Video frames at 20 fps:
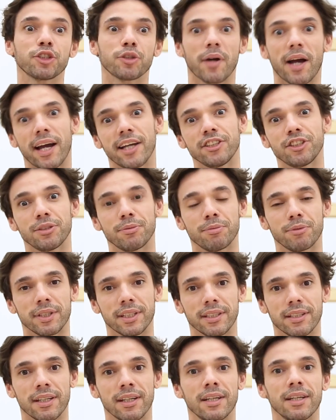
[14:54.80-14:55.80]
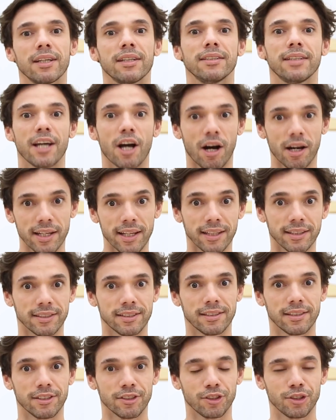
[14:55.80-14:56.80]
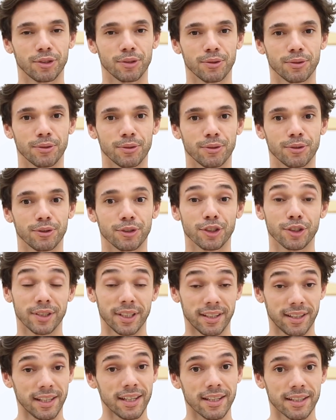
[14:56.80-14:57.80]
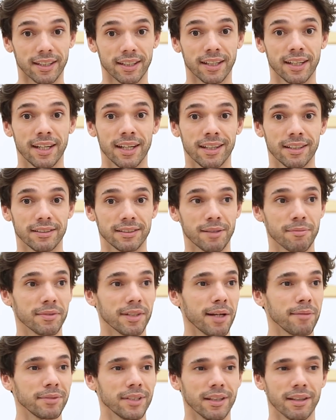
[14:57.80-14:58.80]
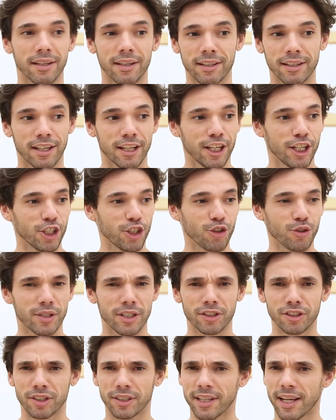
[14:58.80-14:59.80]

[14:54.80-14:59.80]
try to bring the audience to the theater. Sometimes I think you need to